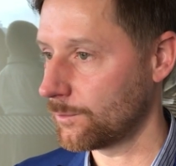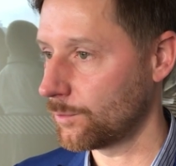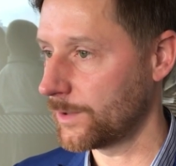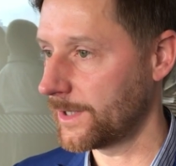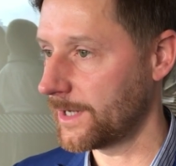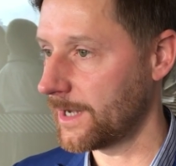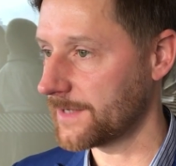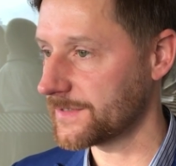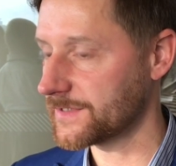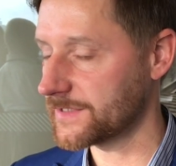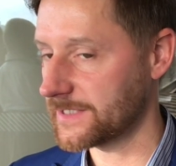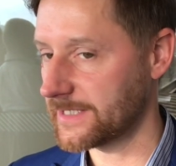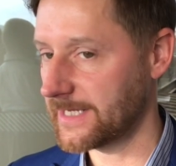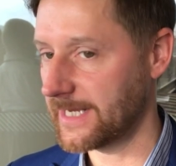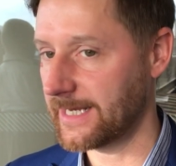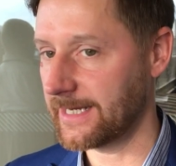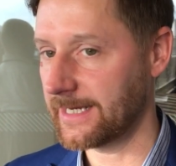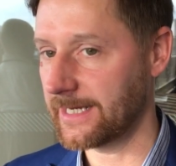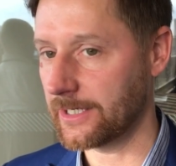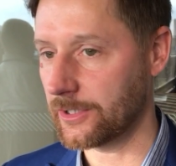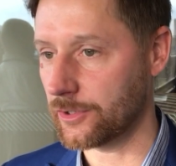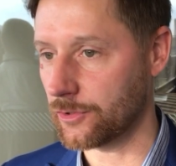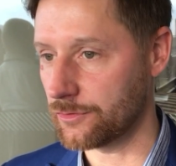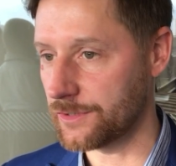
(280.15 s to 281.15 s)
we are seeing
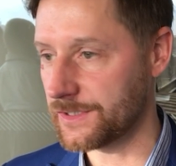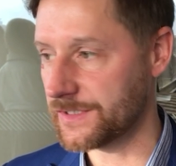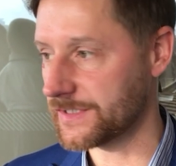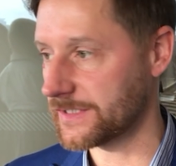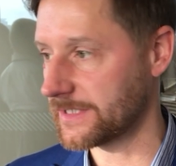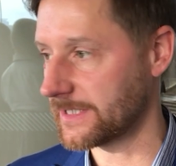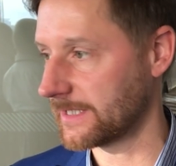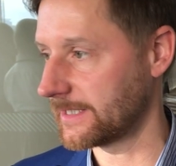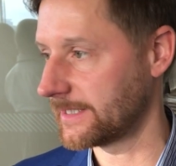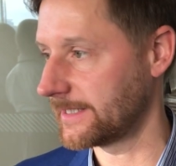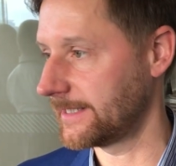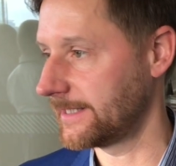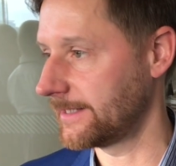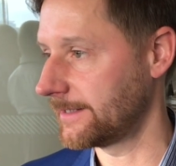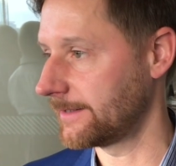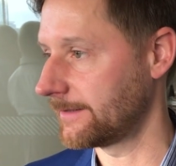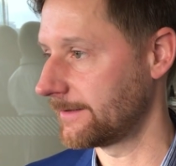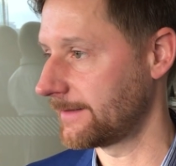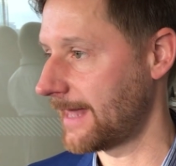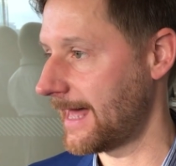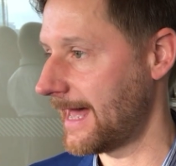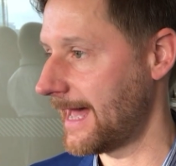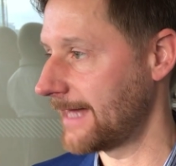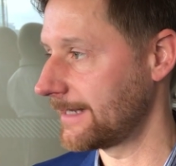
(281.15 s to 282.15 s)
increasingly
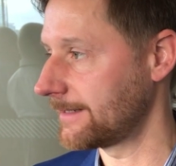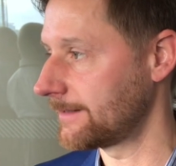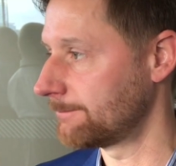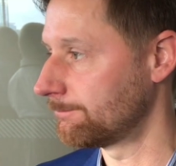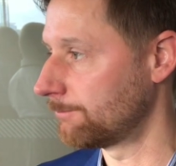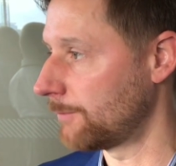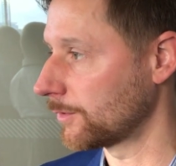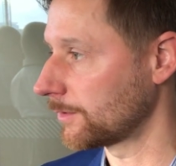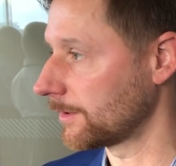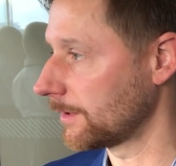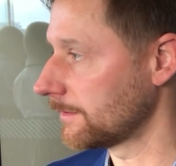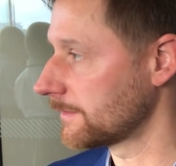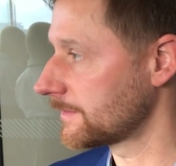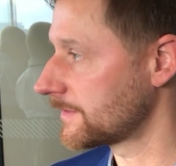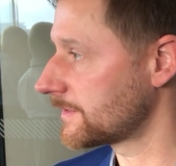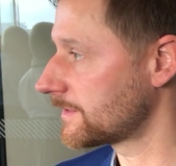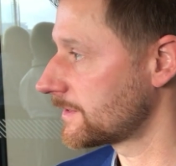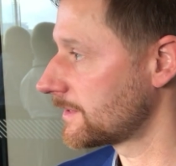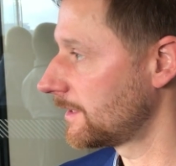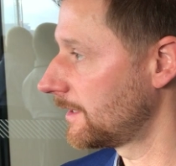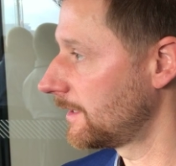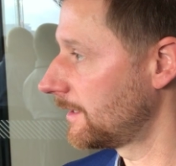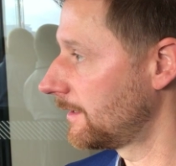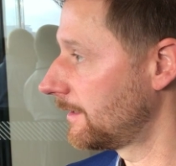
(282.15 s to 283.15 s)
that
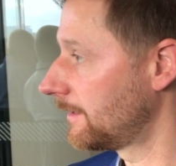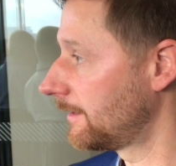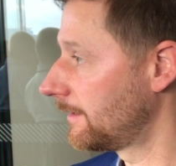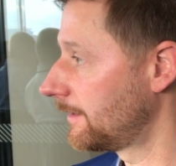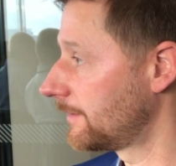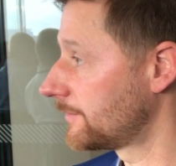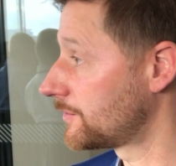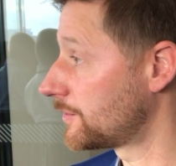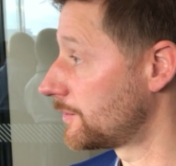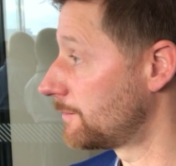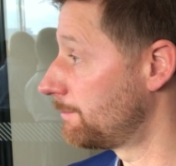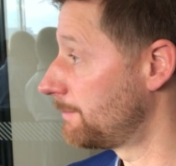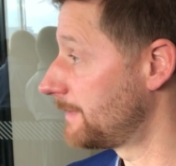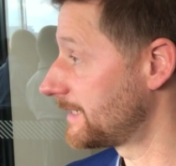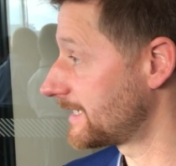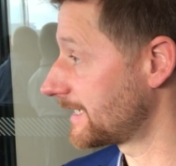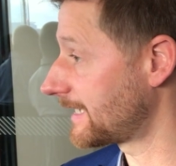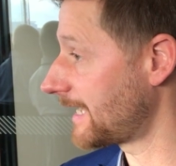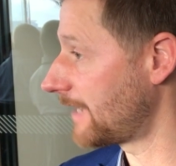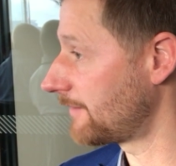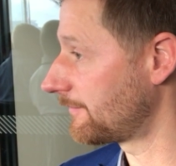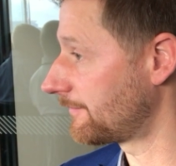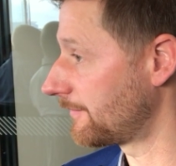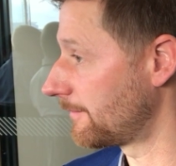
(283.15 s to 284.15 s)
models to
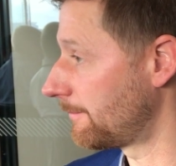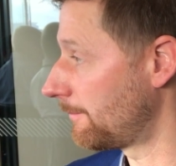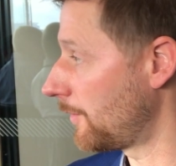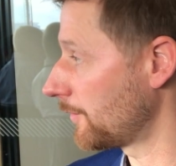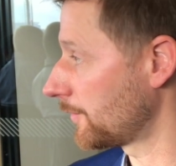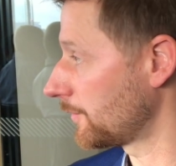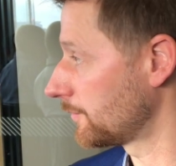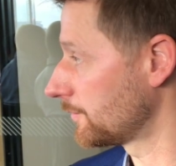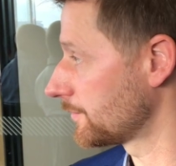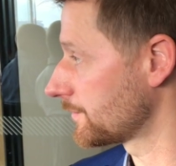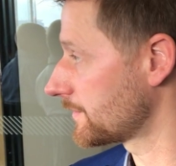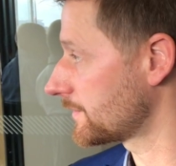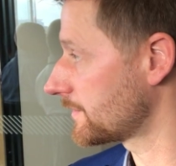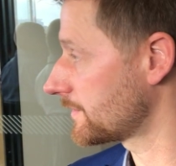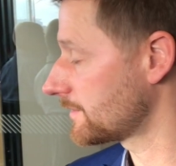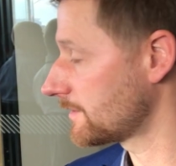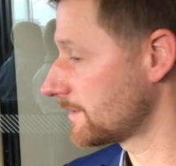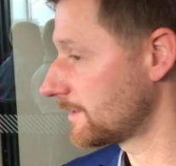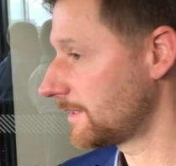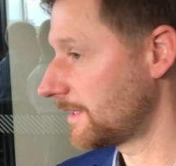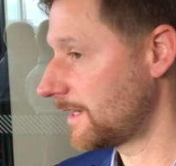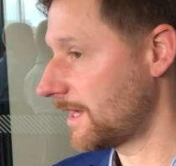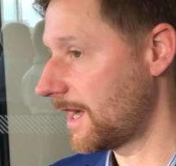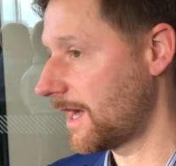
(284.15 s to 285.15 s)
mitigate for models
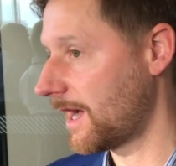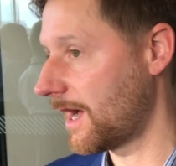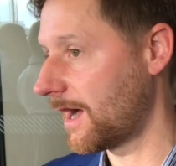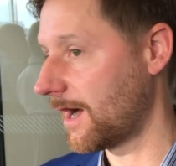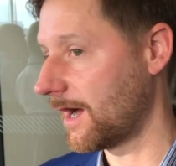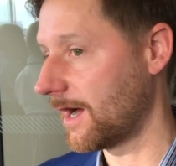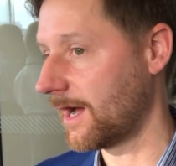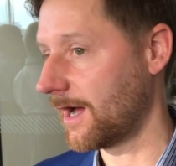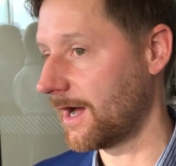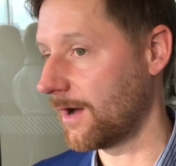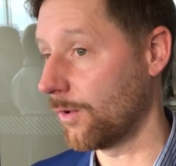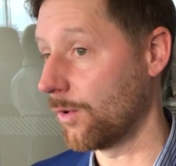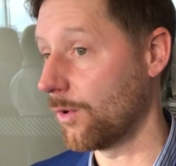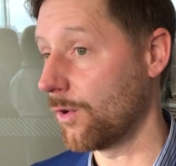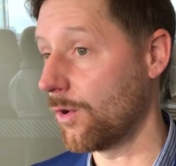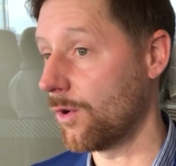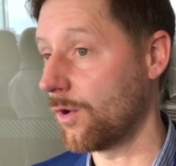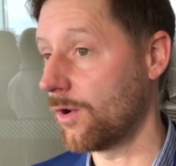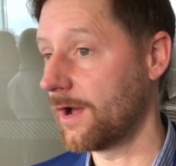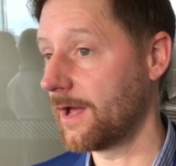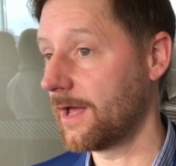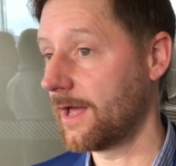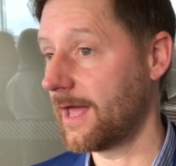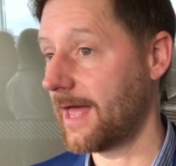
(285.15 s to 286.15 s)

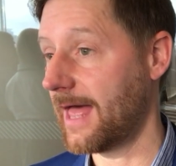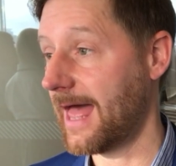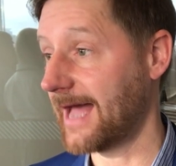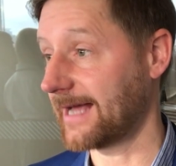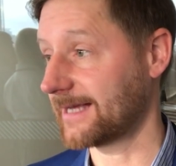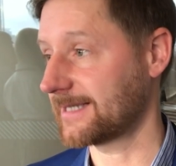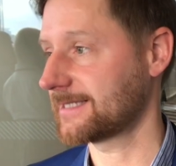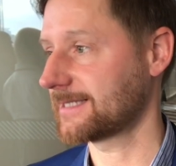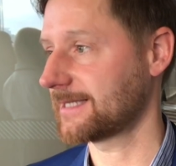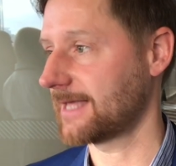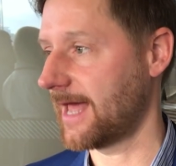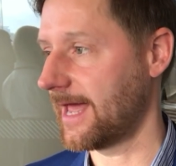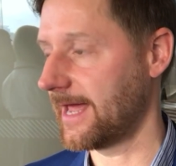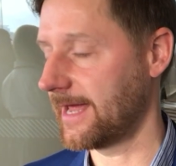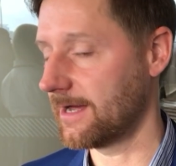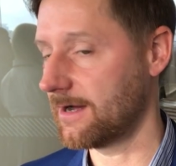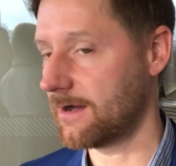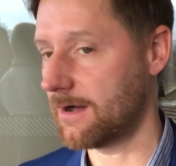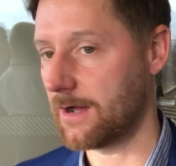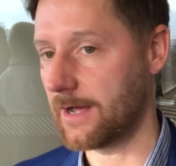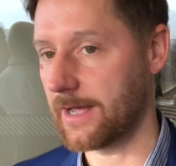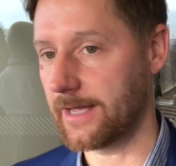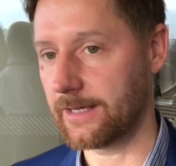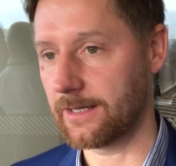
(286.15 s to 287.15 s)
or
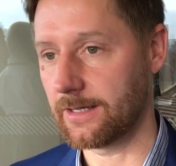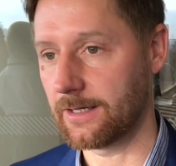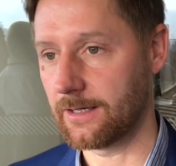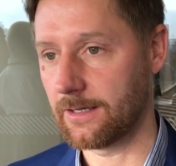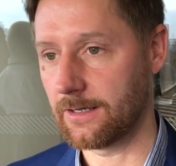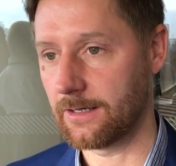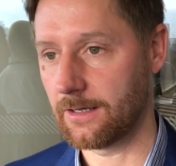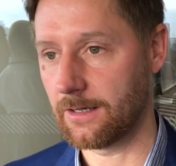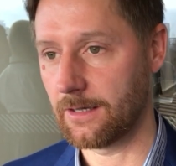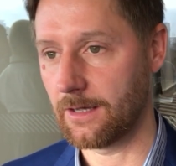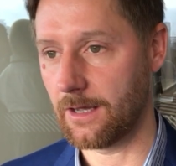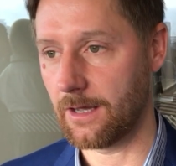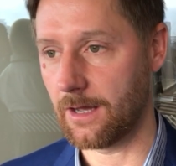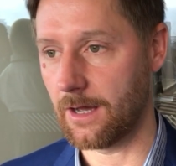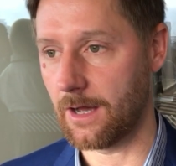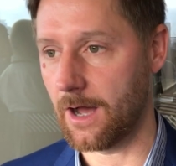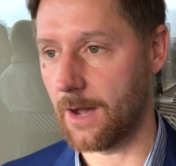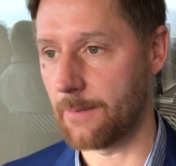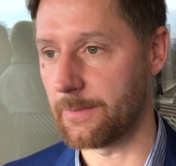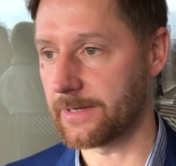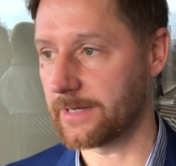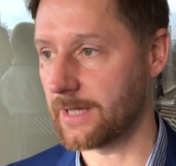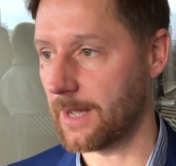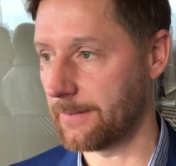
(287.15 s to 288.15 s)
XAI
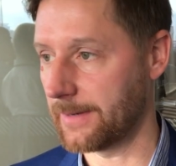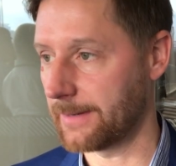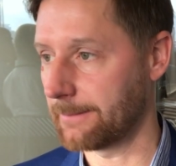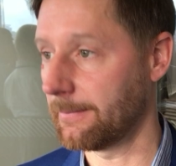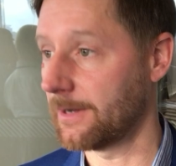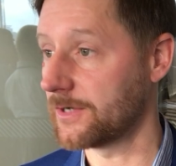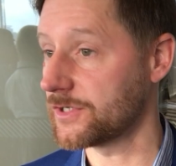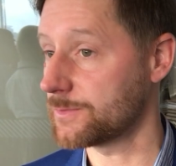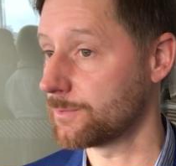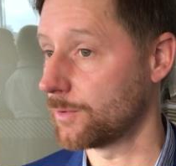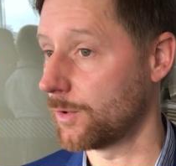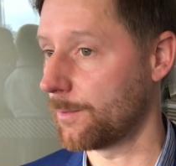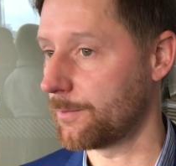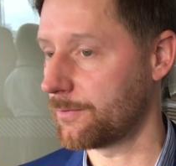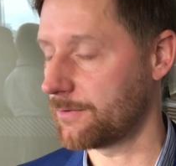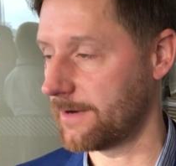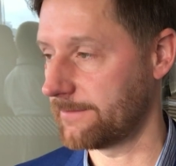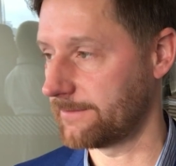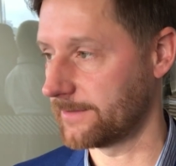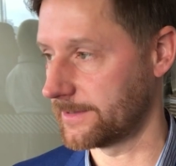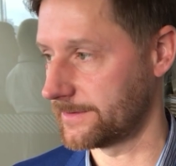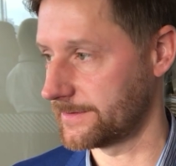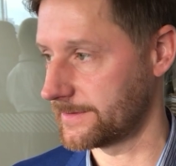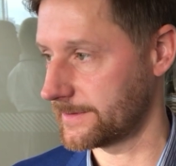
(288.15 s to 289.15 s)
are becoming much more
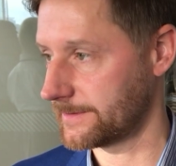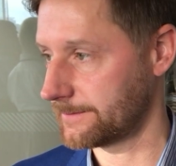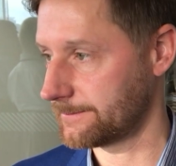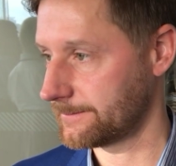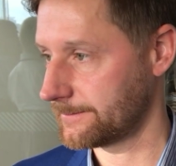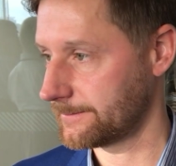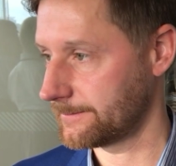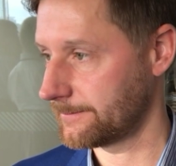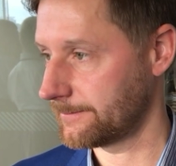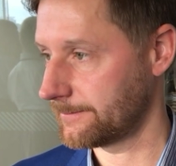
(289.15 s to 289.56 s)
prevalent.